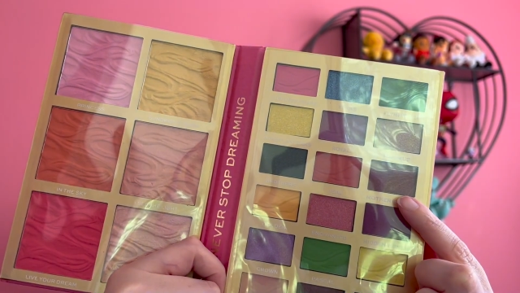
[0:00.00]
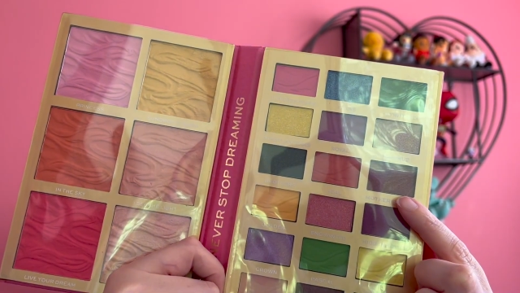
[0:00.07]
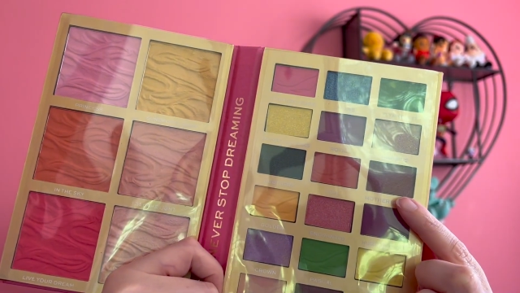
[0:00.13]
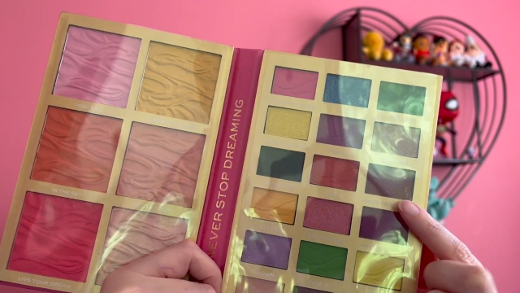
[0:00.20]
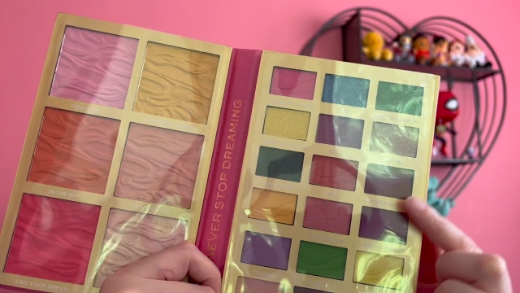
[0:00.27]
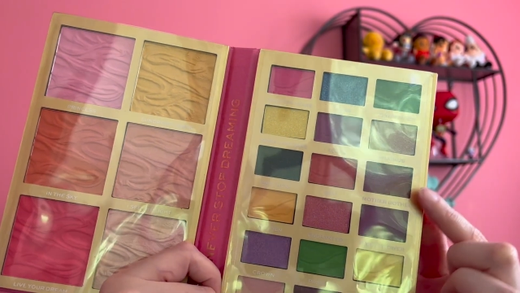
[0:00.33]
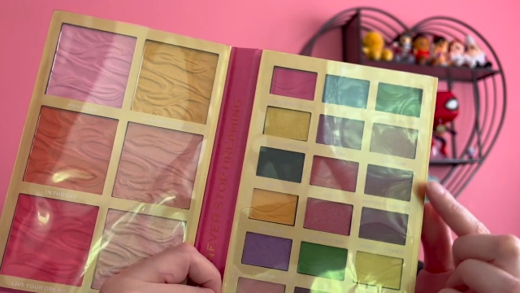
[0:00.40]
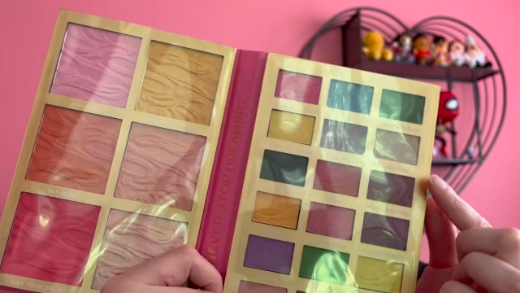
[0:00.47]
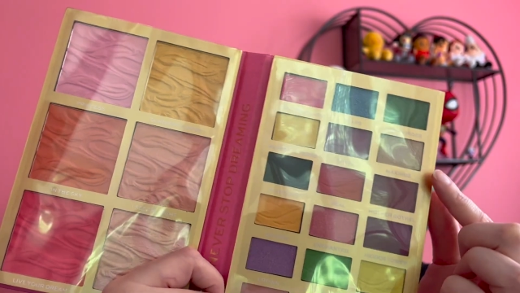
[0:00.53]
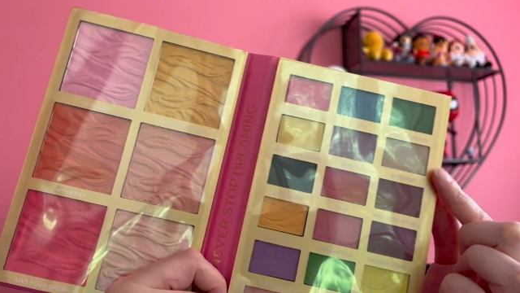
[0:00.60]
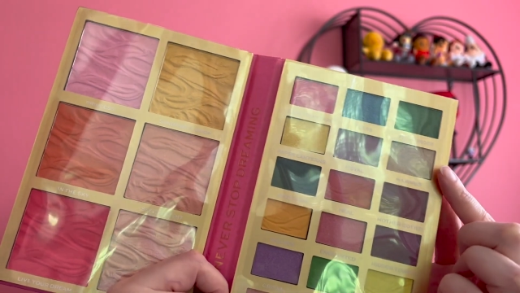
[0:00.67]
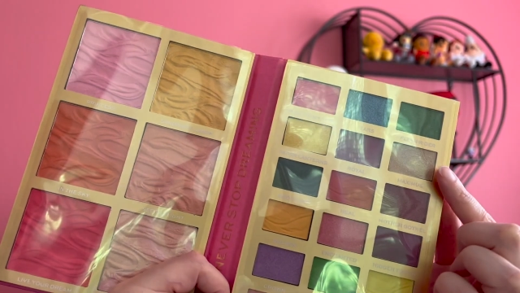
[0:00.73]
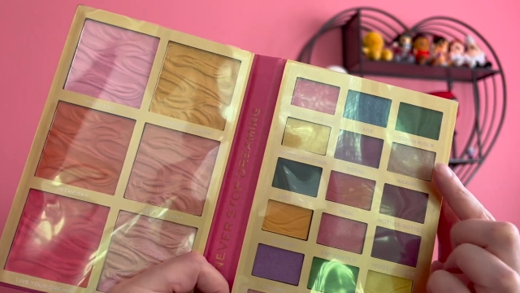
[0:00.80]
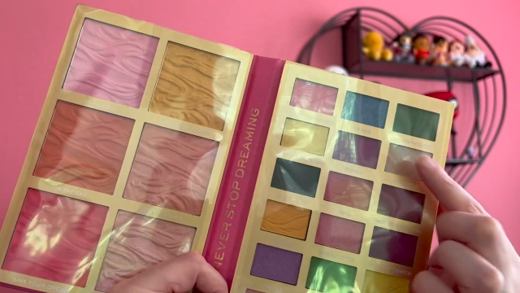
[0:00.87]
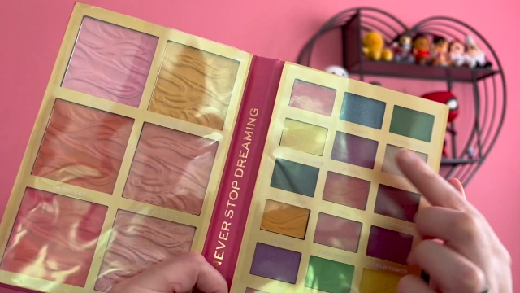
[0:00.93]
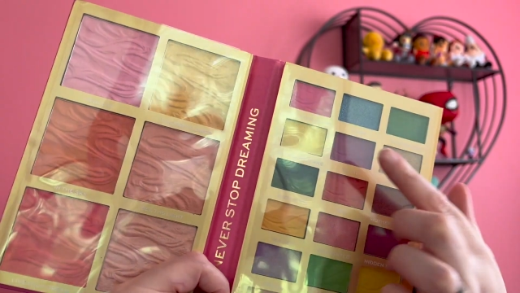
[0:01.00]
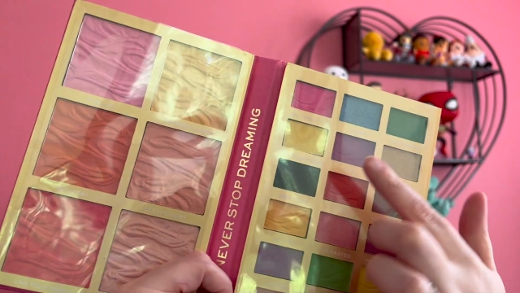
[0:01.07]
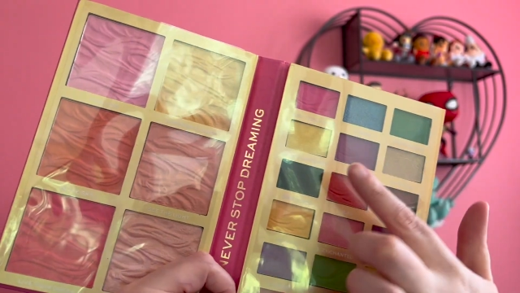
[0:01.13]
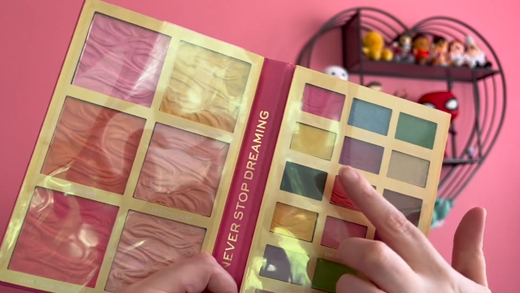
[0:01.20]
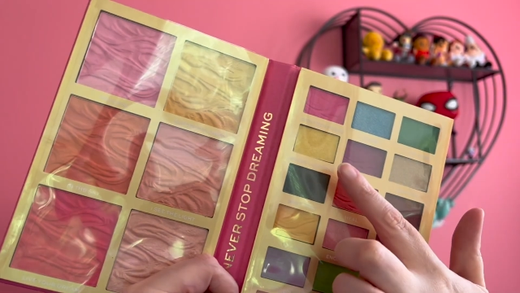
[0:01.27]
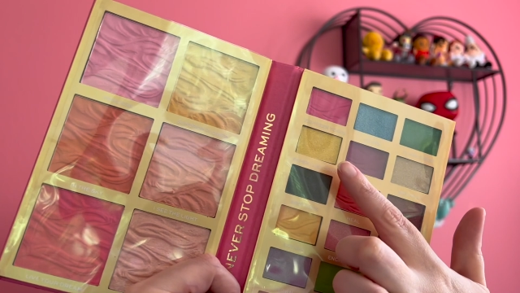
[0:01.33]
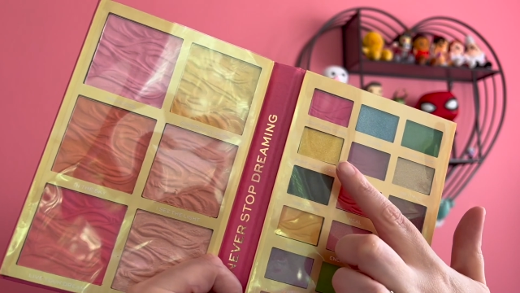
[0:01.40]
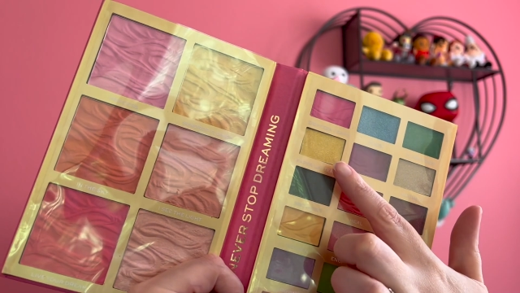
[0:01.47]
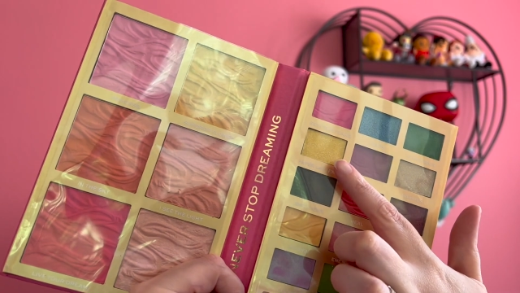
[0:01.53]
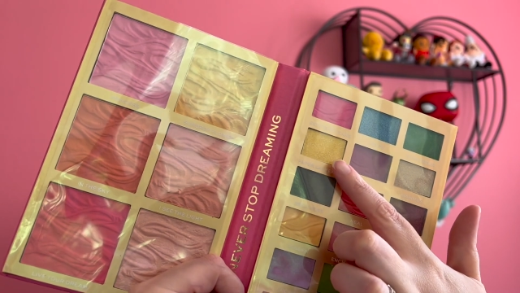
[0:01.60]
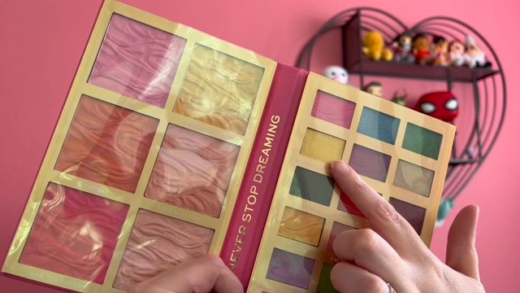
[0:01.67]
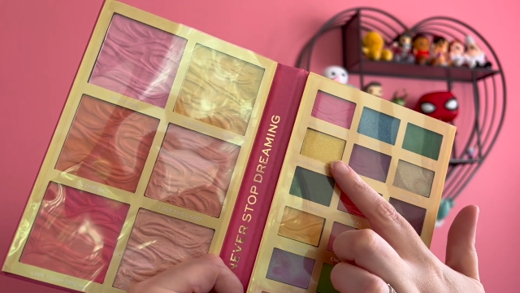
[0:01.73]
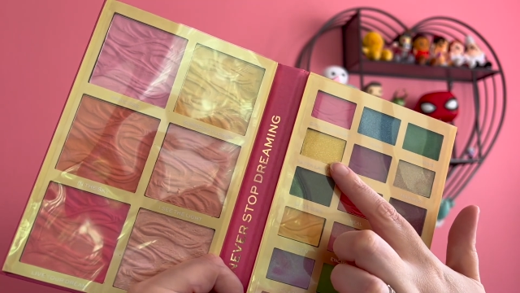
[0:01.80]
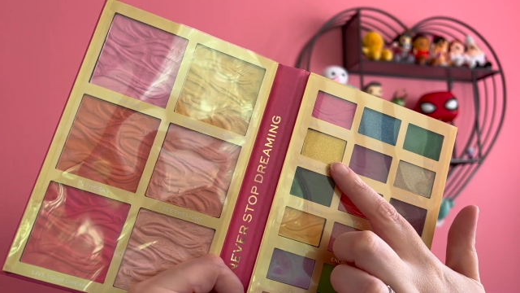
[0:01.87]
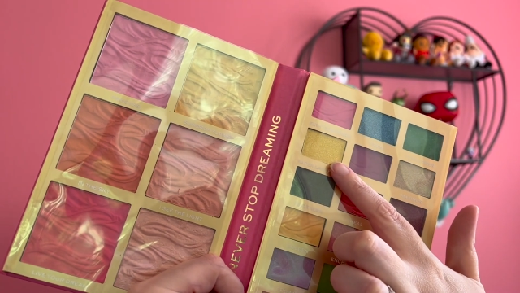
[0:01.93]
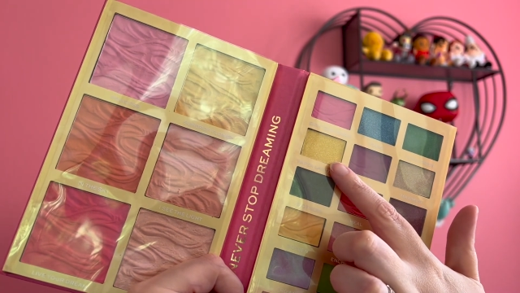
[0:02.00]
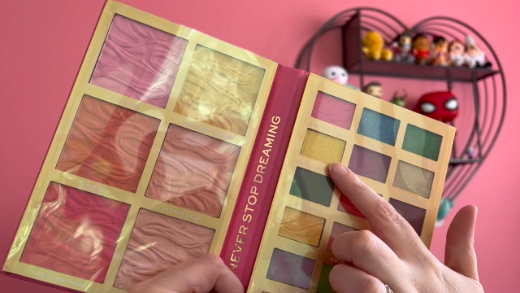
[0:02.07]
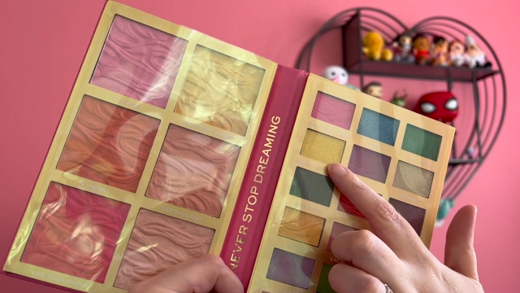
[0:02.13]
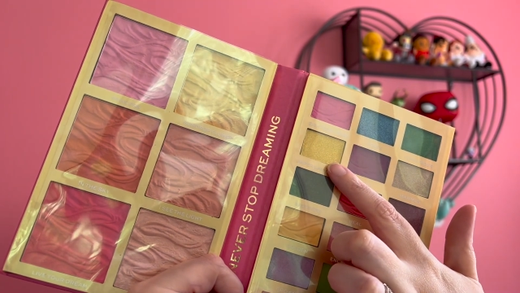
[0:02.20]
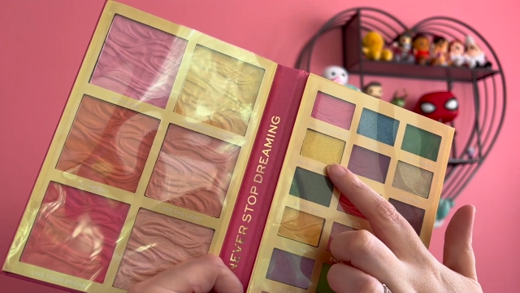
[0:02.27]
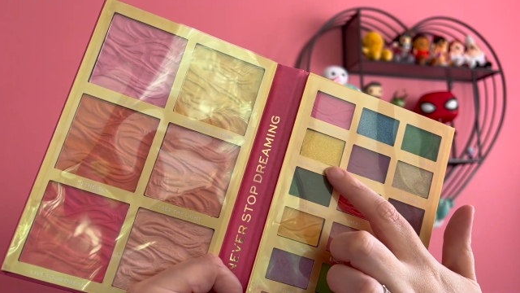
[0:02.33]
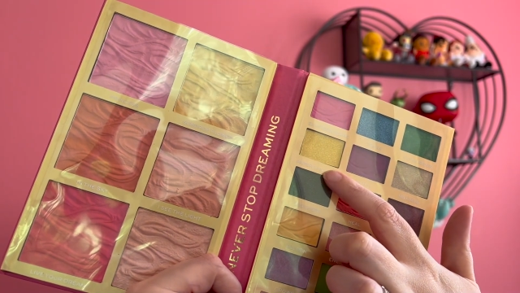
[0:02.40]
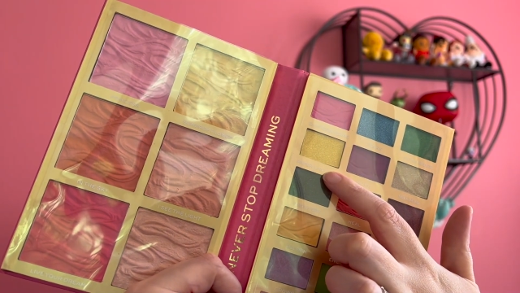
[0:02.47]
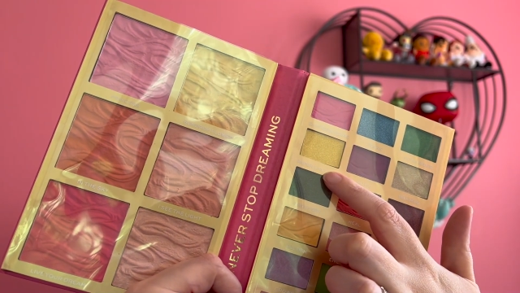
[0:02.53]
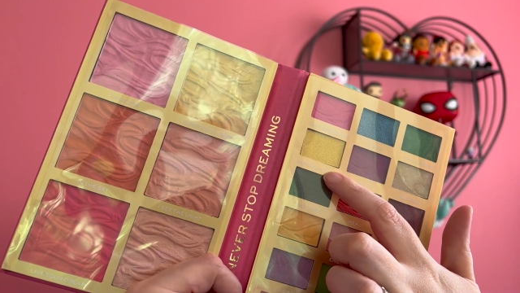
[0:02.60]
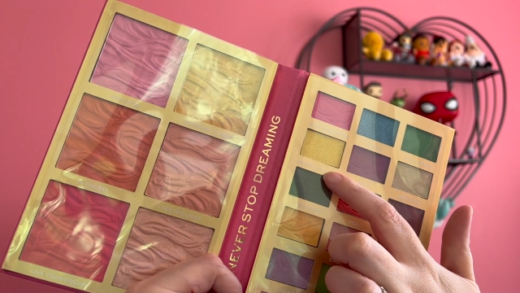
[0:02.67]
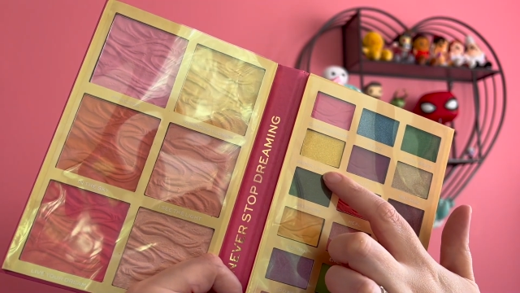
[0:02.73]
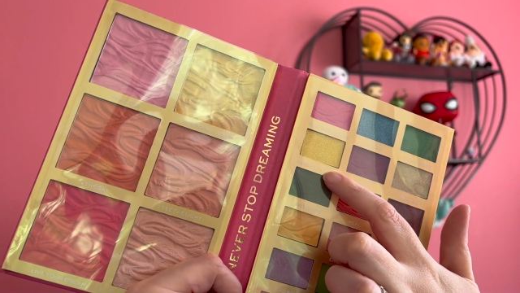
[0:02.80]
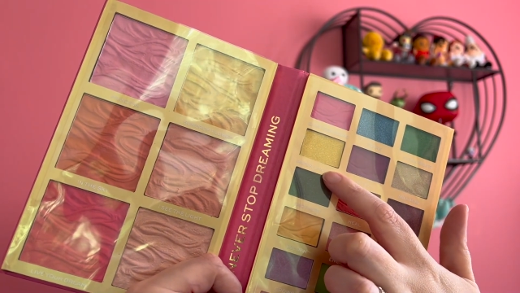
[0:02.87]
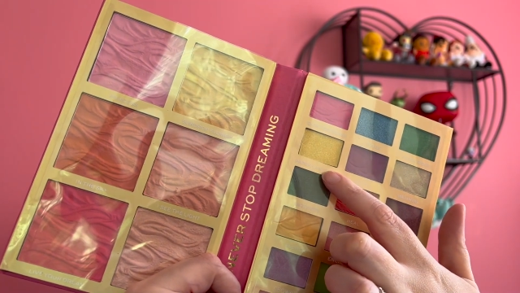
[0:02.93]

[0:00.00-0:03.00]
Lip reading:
(no speaker visible)